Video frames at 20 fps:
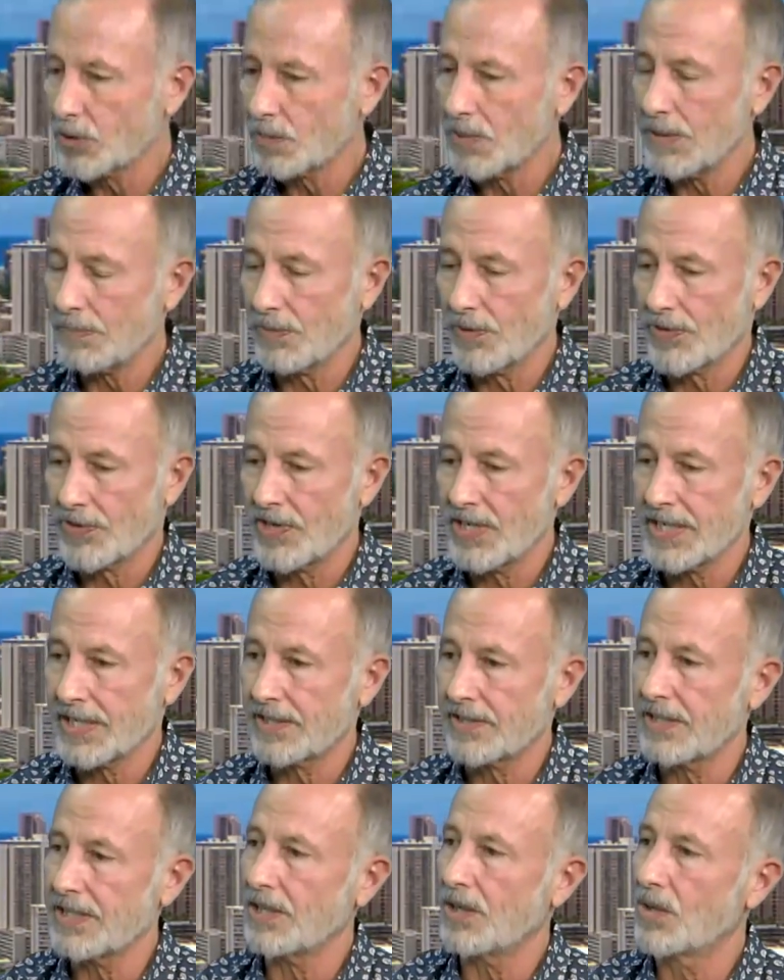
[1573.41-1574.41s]
people
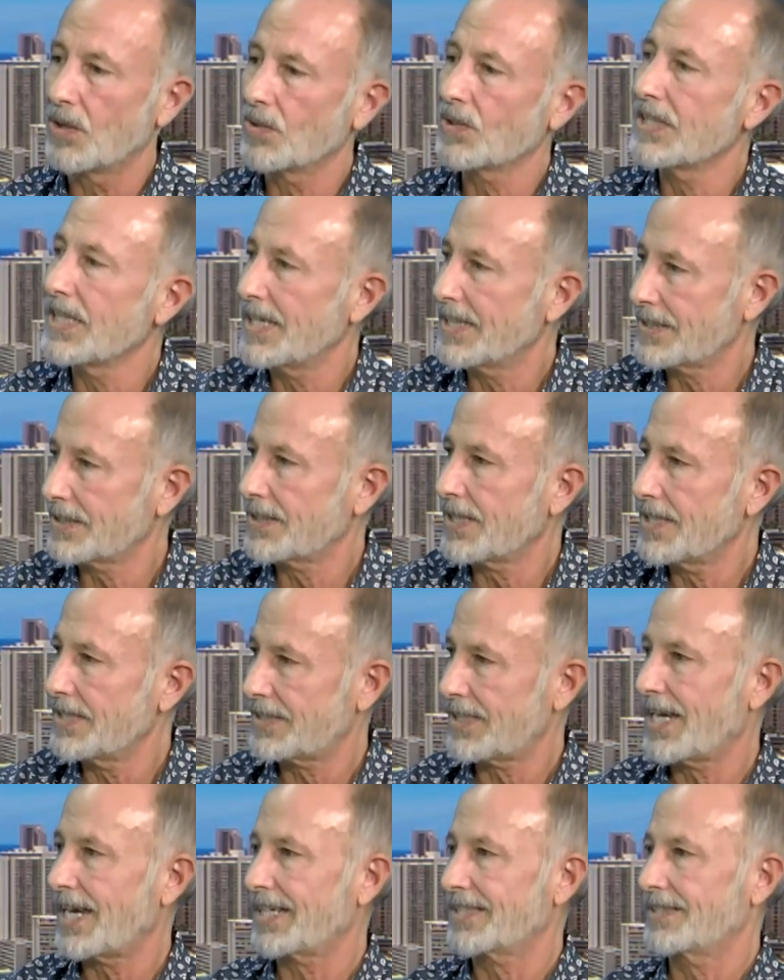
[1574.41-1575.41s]
think the only excise
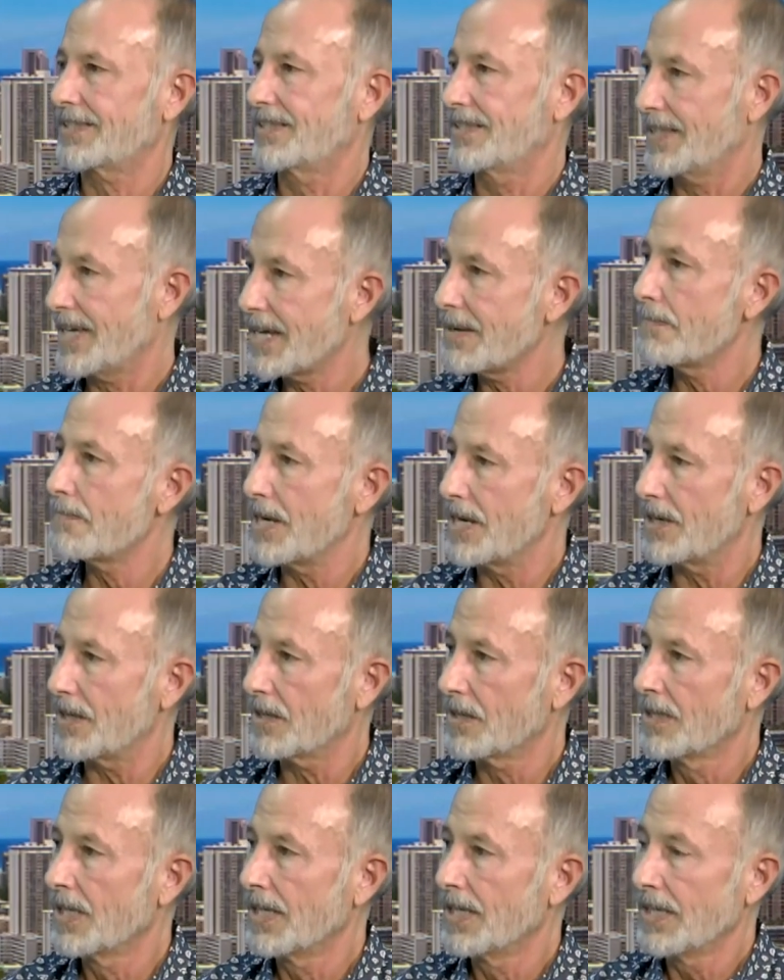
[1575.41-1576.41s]
tax they
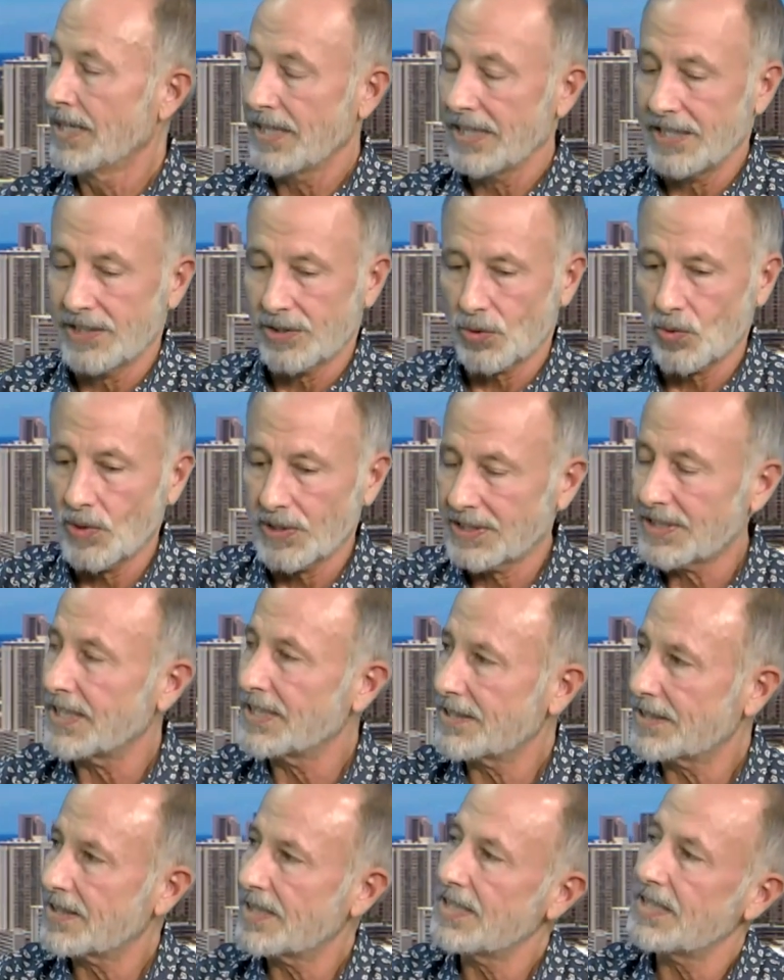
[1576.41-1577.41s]
bear is what they
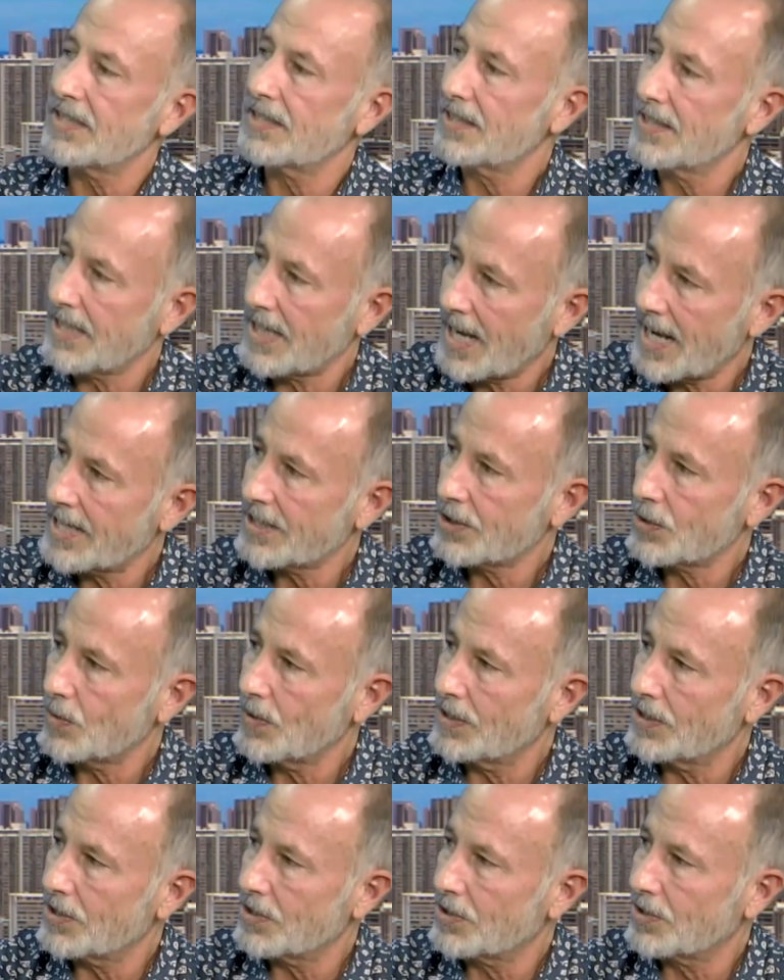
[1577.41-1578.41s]
see at the cash
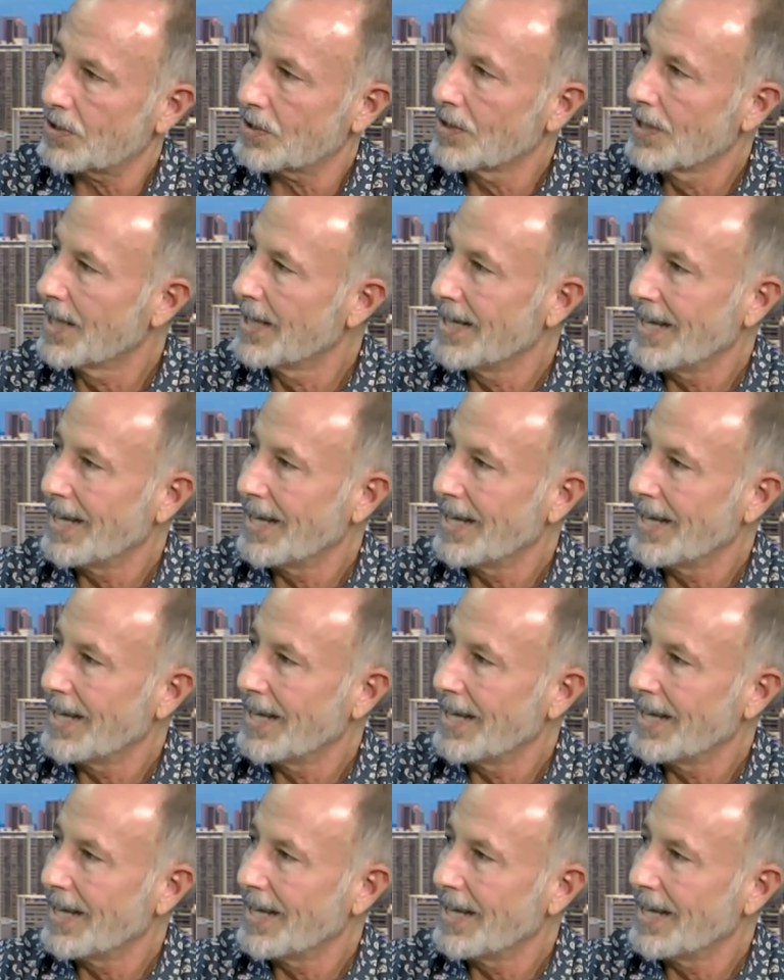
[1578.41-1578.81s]
register.